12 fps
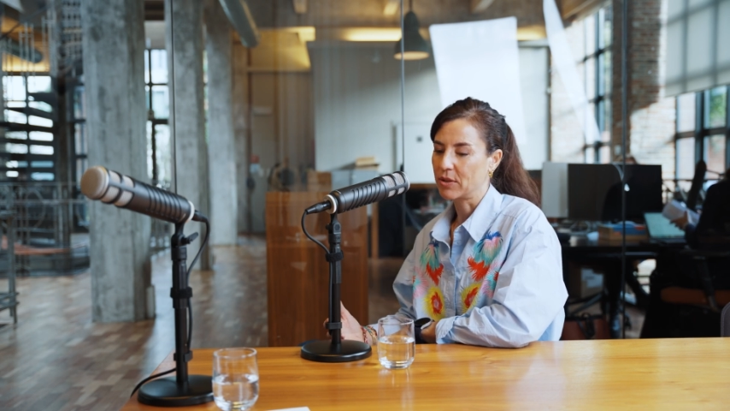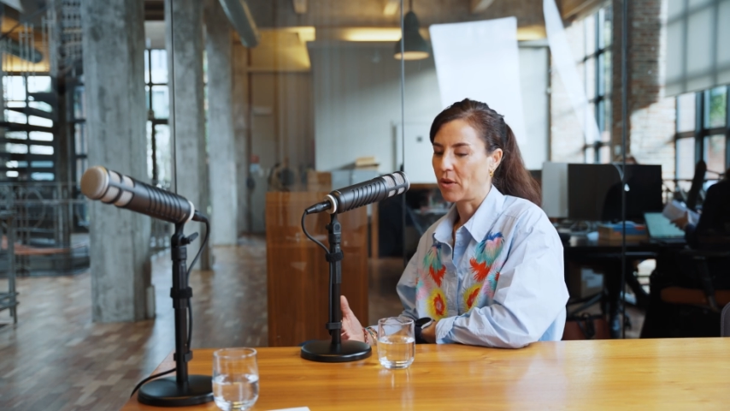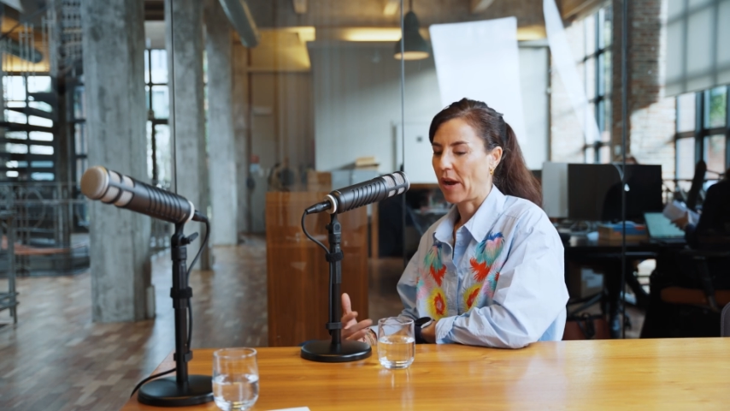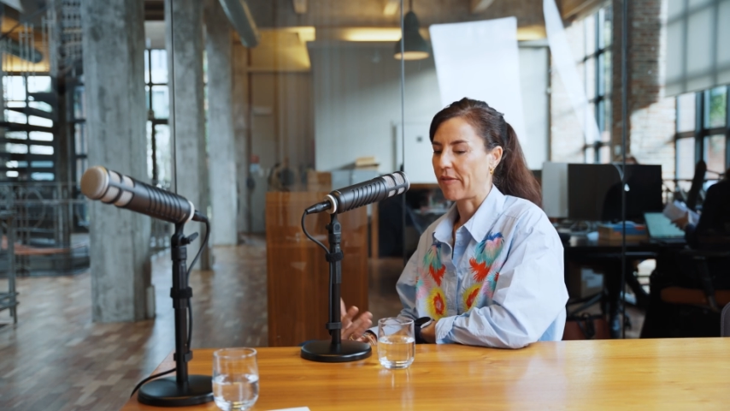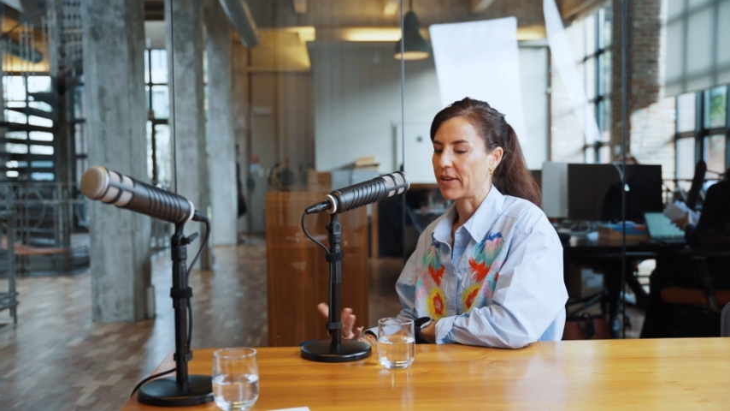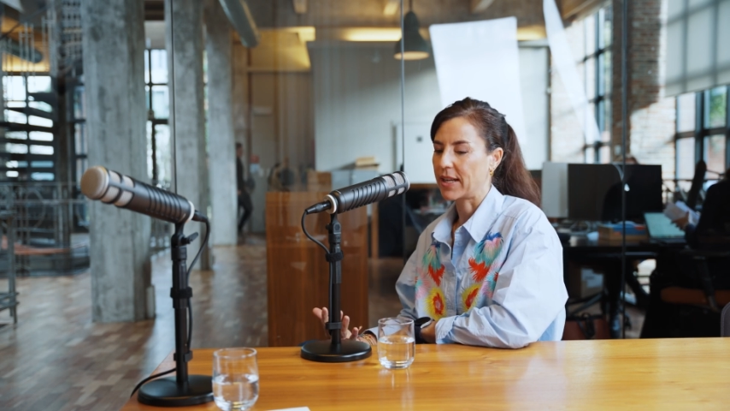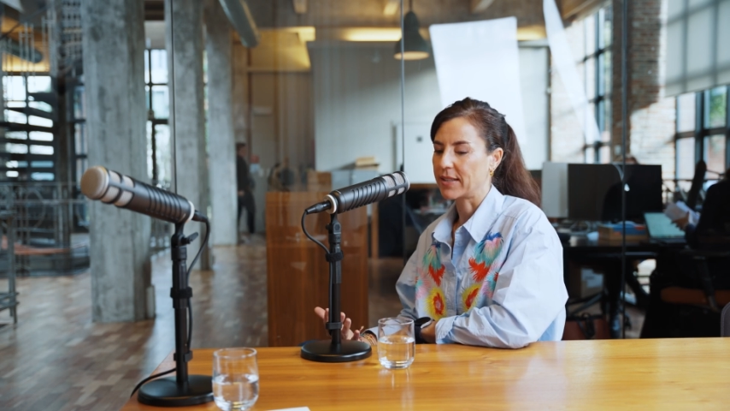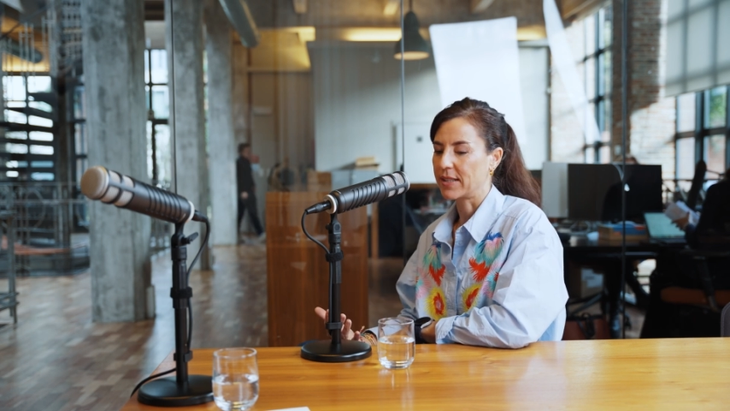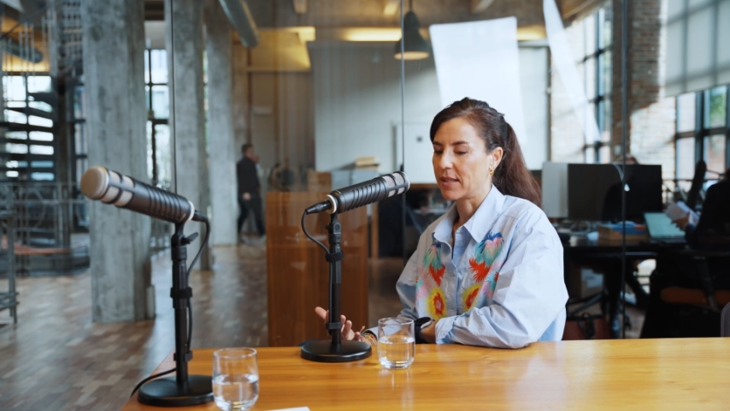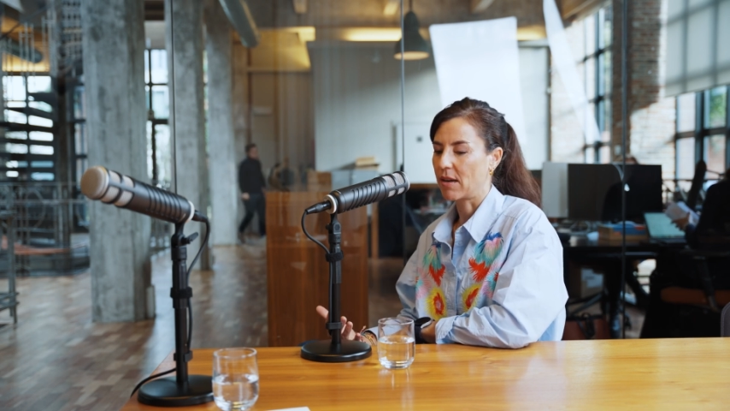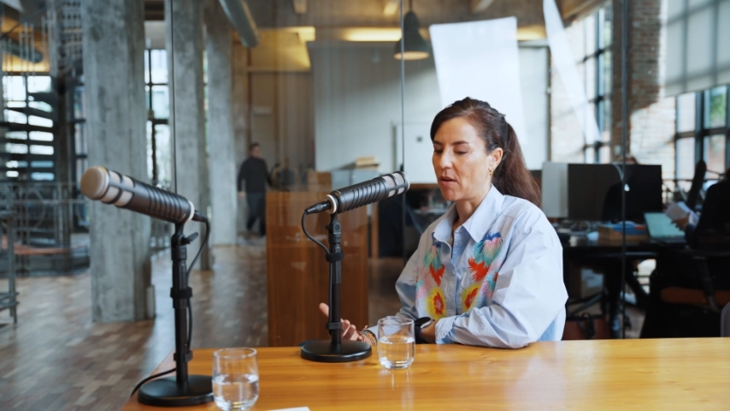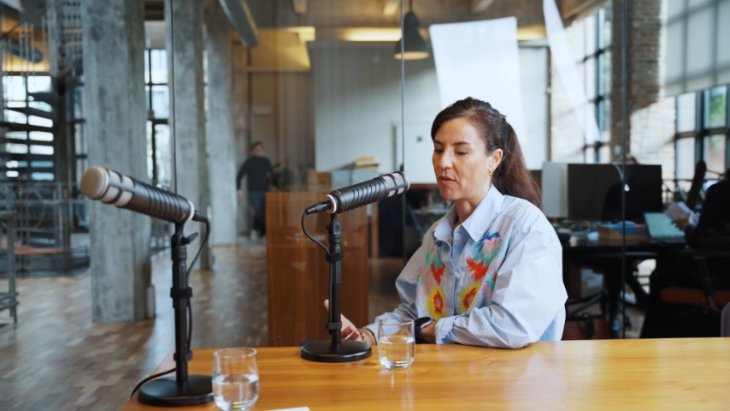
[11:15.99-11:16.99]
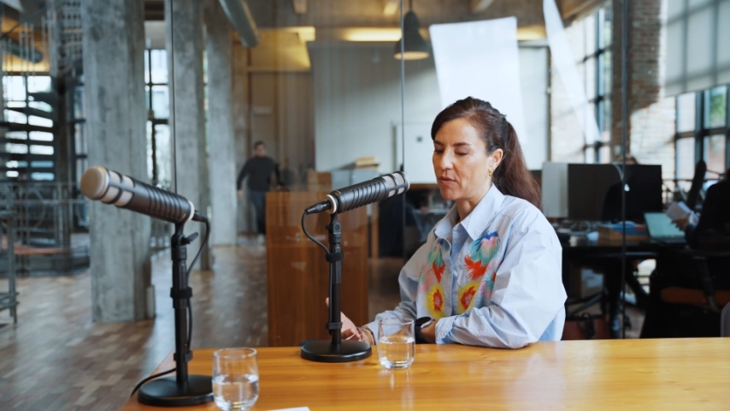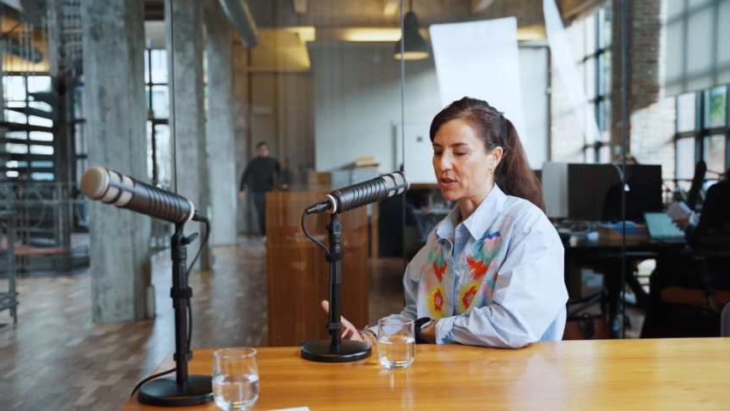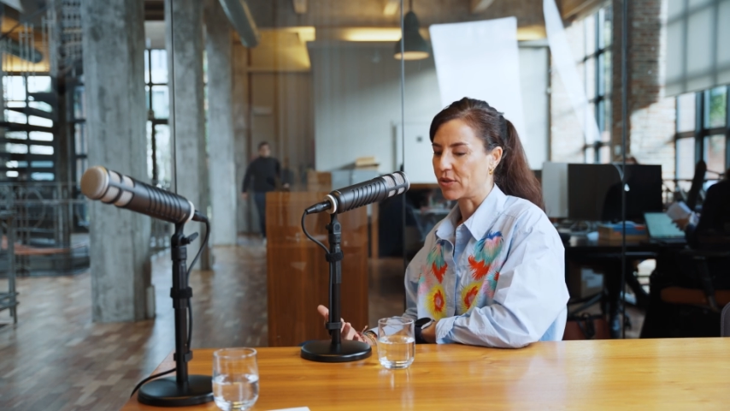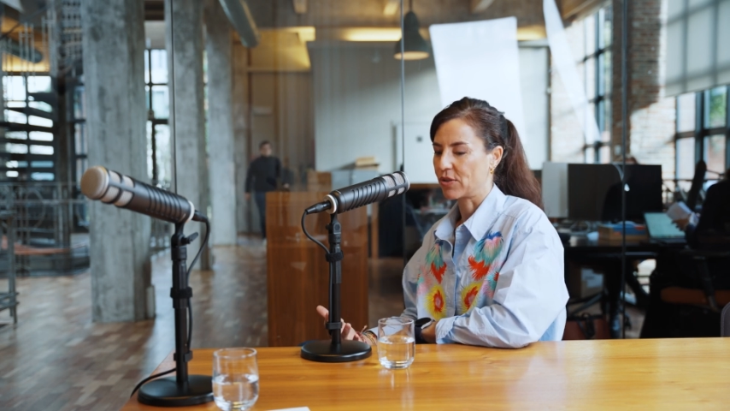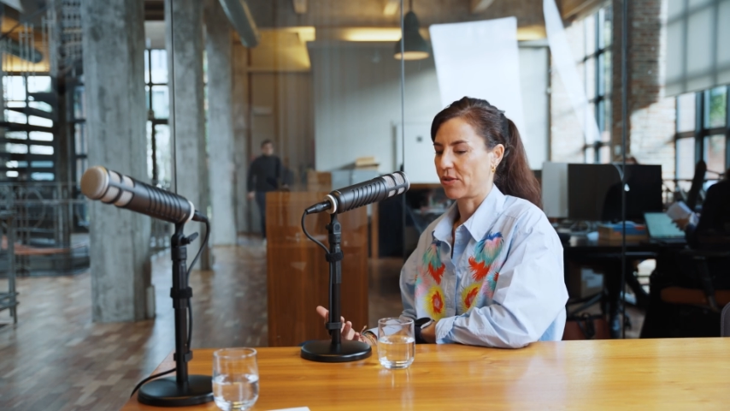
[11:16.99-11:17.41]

you have an idea of what you